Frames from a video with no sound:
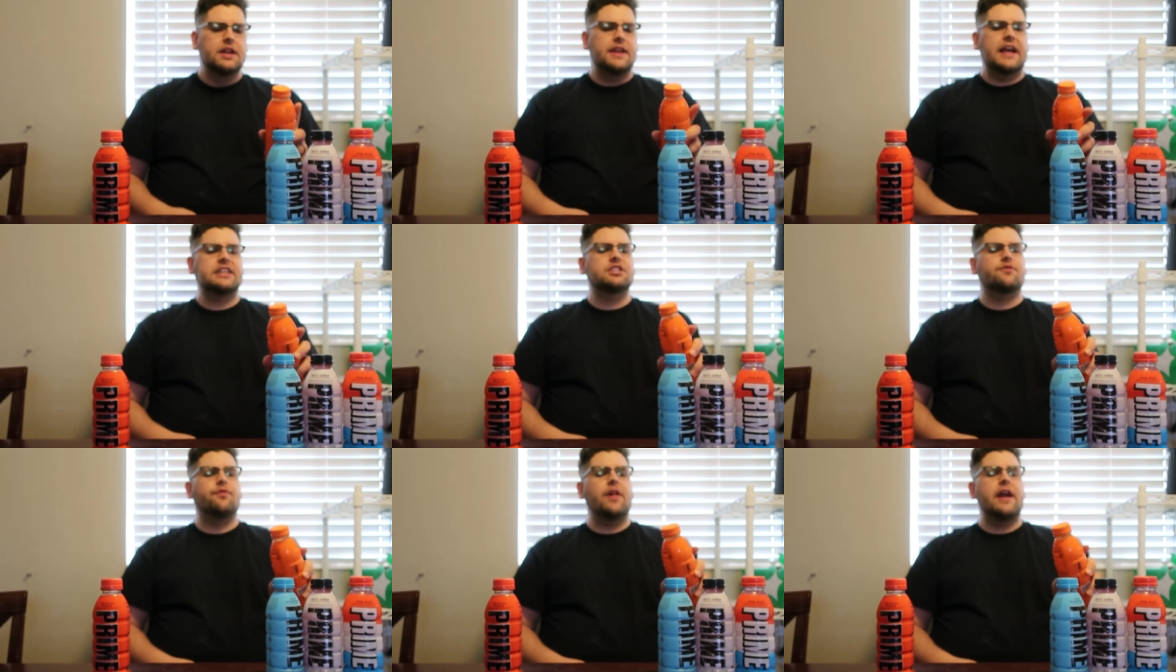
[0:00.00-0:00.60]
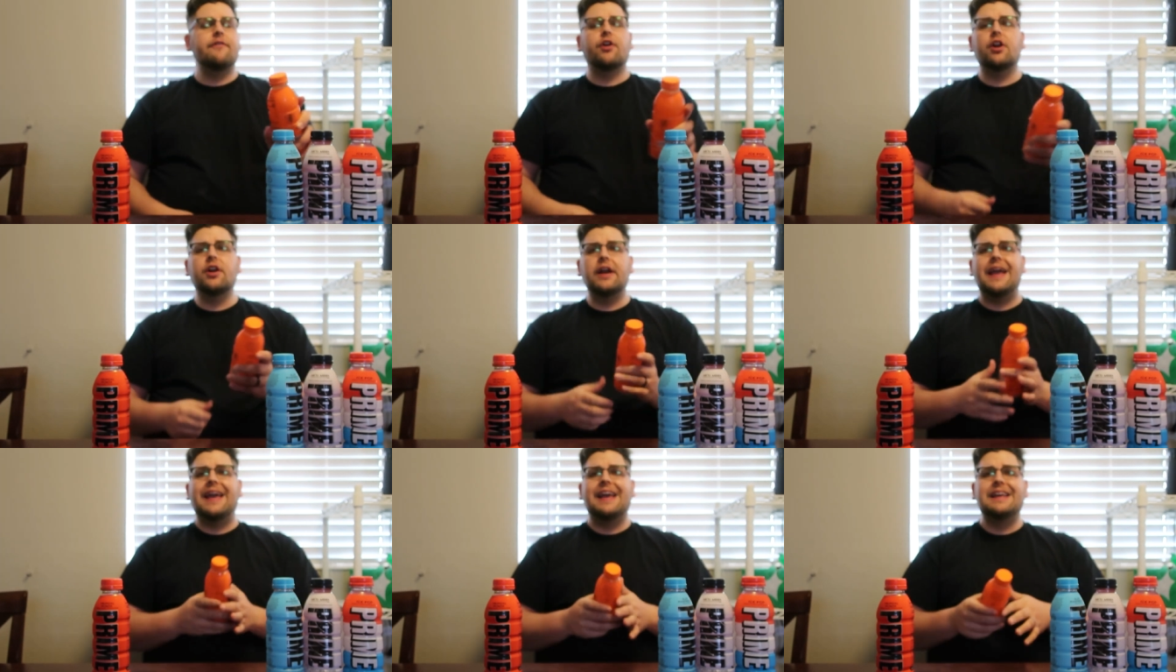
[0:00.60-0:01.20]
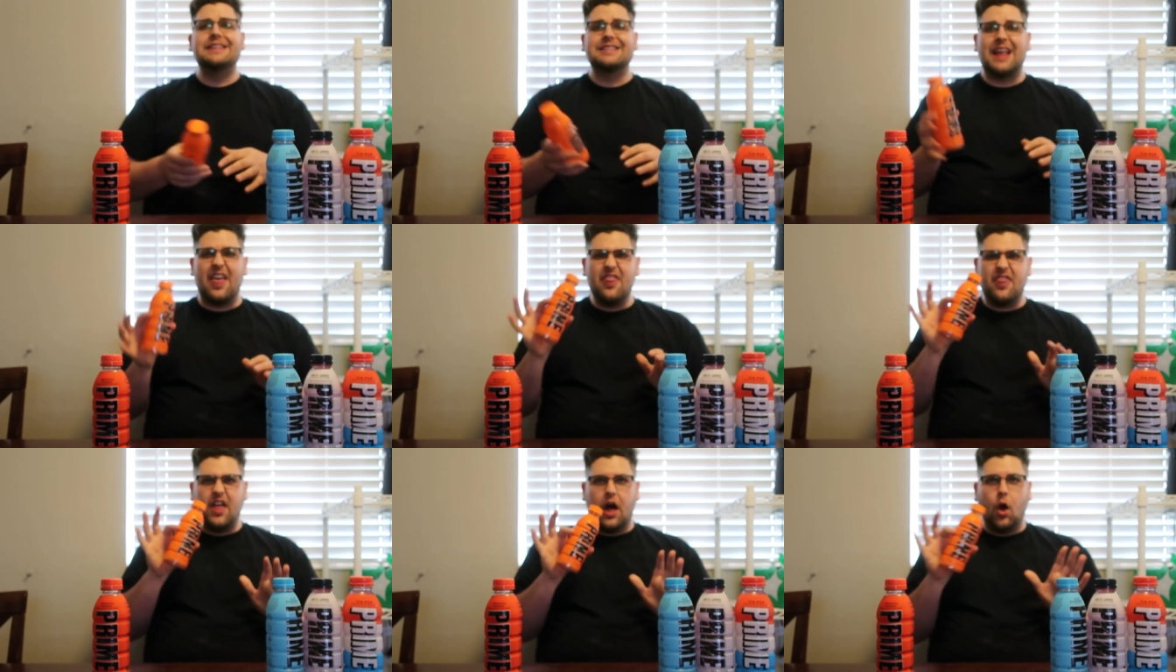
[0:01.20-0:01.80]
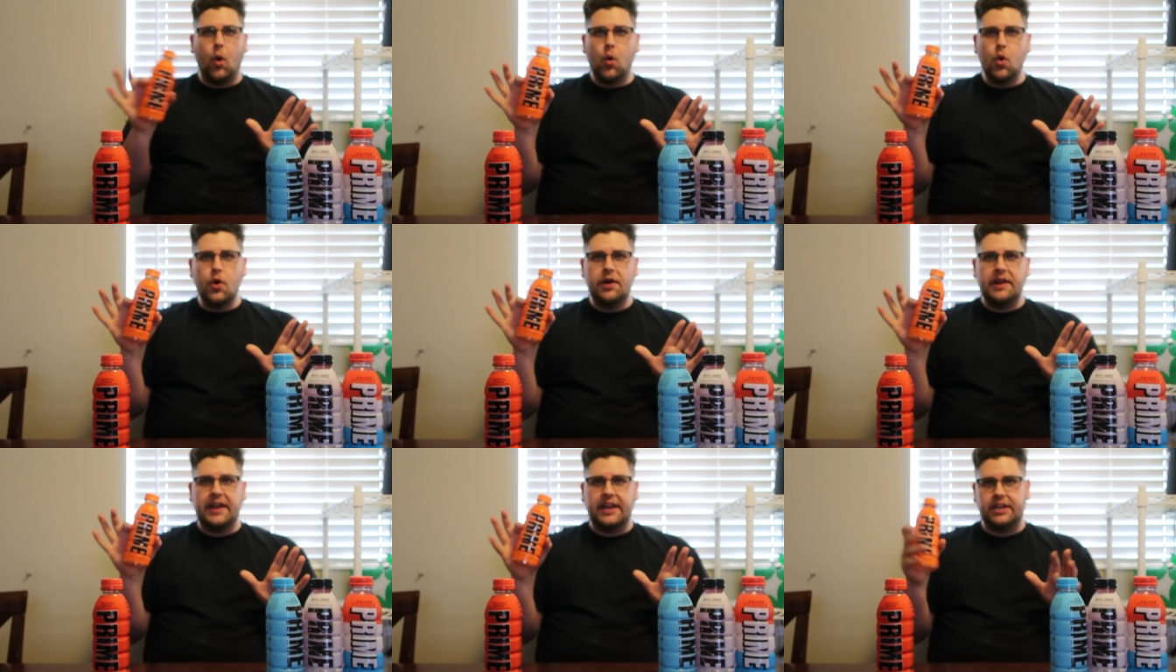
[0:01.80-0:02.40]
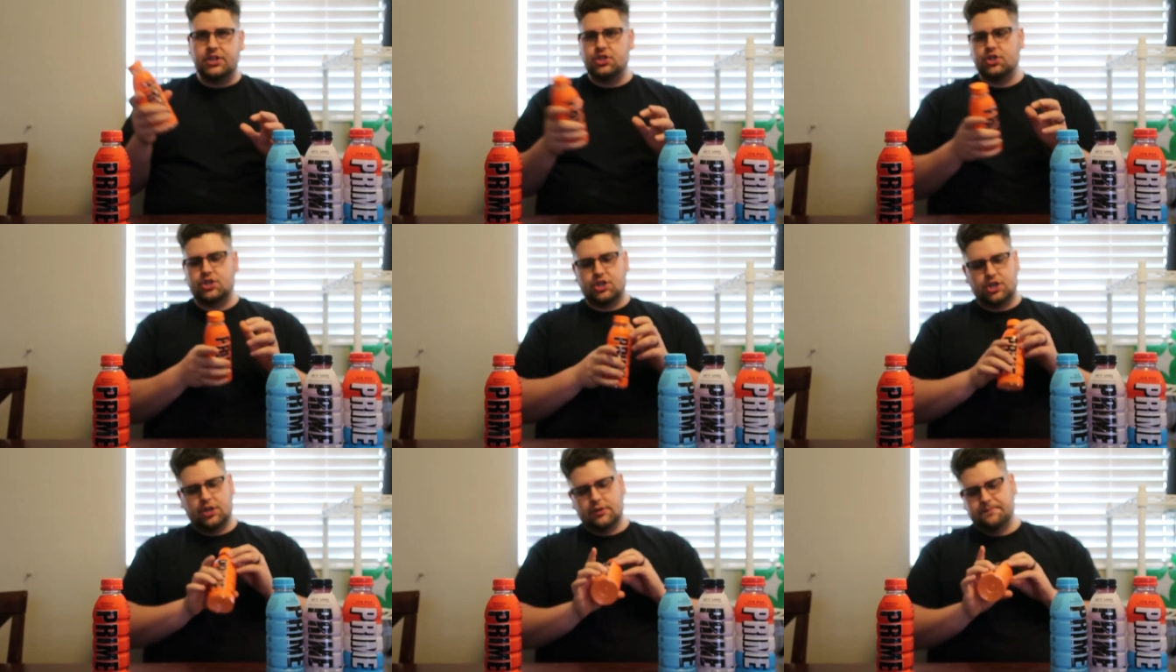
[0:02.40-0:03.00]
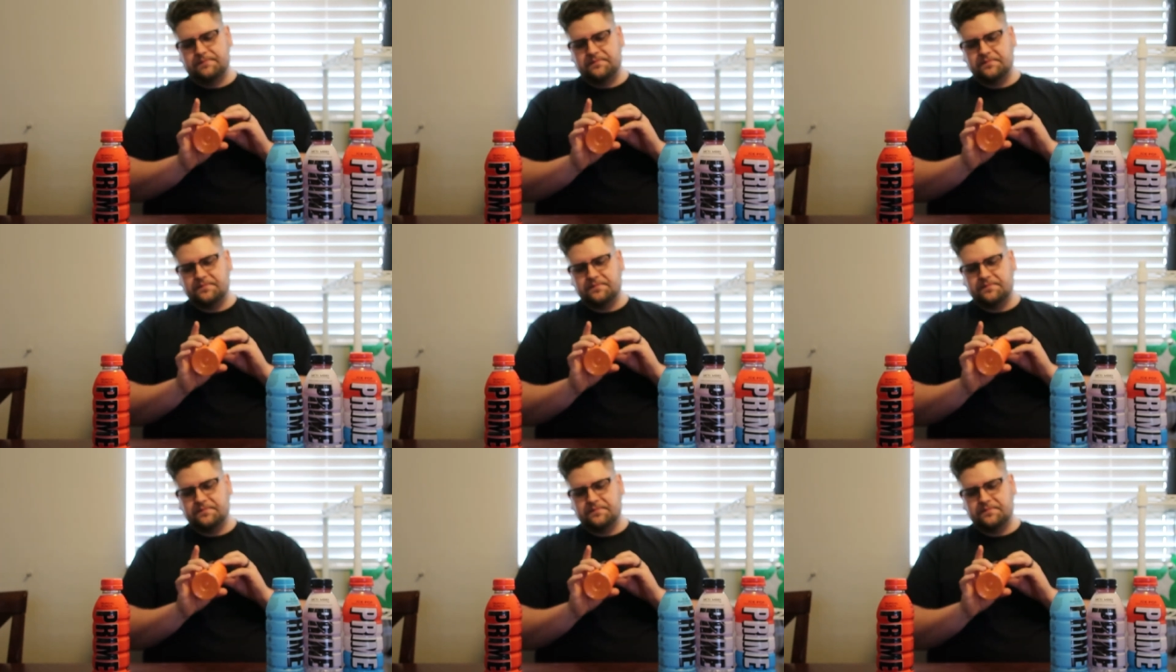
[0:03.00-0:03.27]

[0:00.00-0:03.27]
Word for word: Next flavor is the orange.